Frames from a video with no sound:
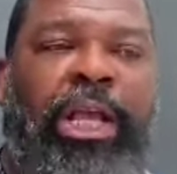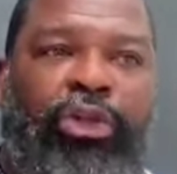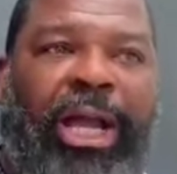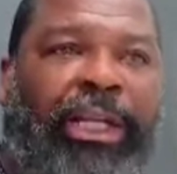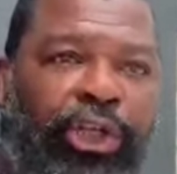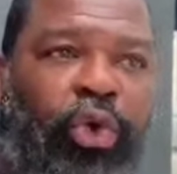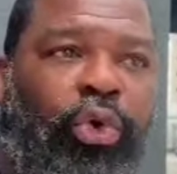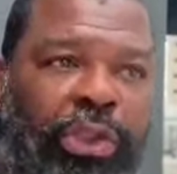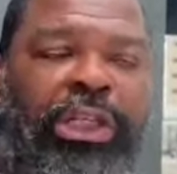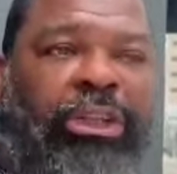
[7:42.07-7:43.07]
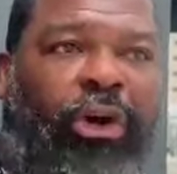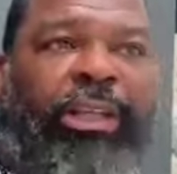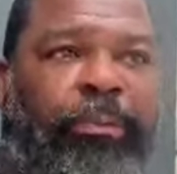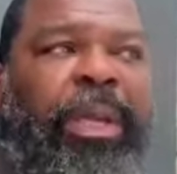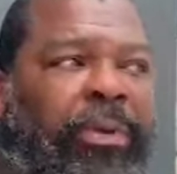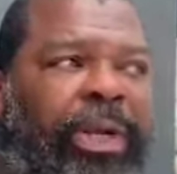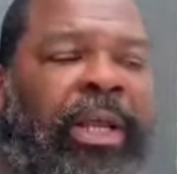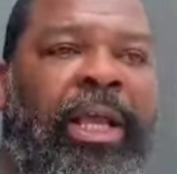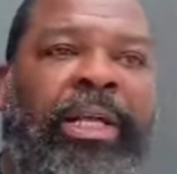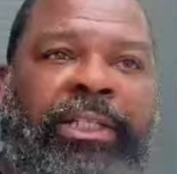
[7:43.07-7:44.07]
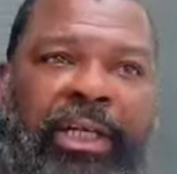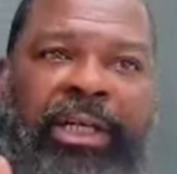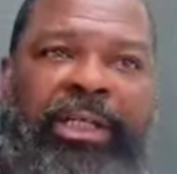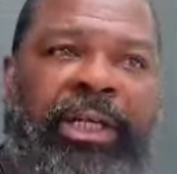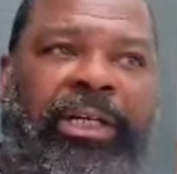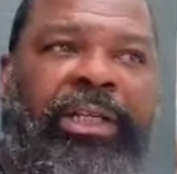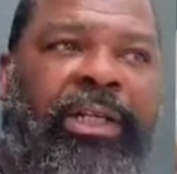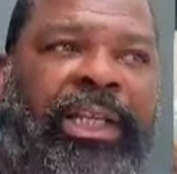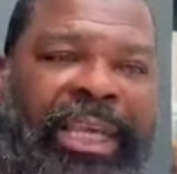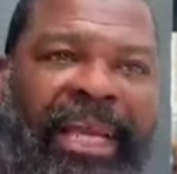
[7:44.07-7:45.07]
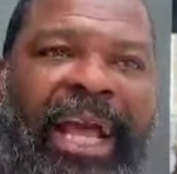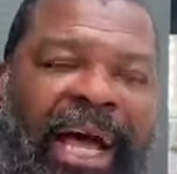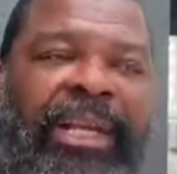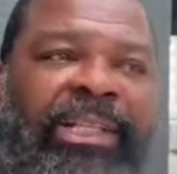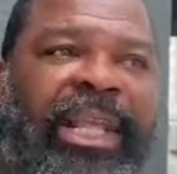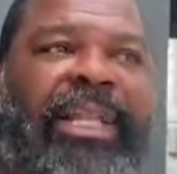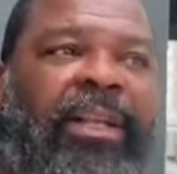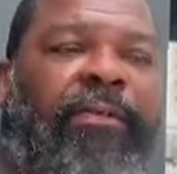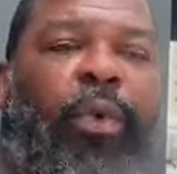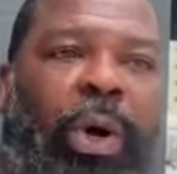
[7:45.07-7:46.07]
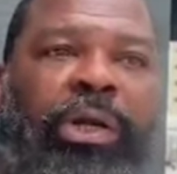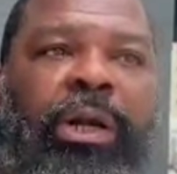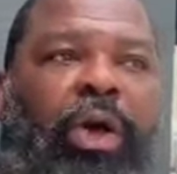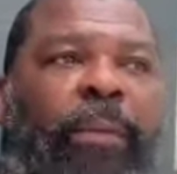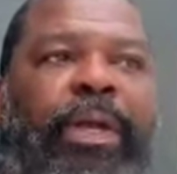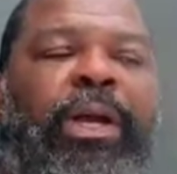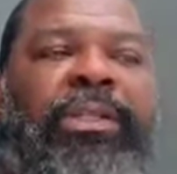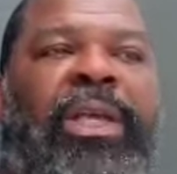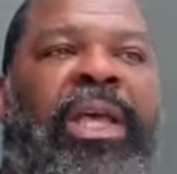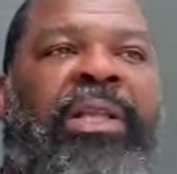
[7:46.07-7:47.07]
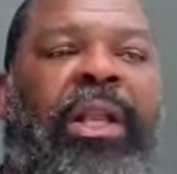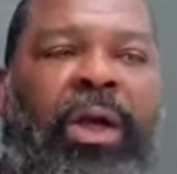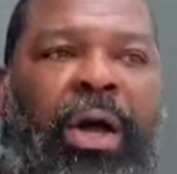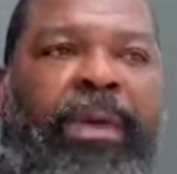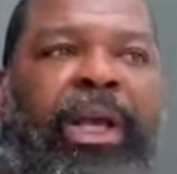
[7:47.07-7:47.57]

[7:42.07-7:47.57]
You got to use this grace period to get the understanding of the word of the Lord, because the Lord,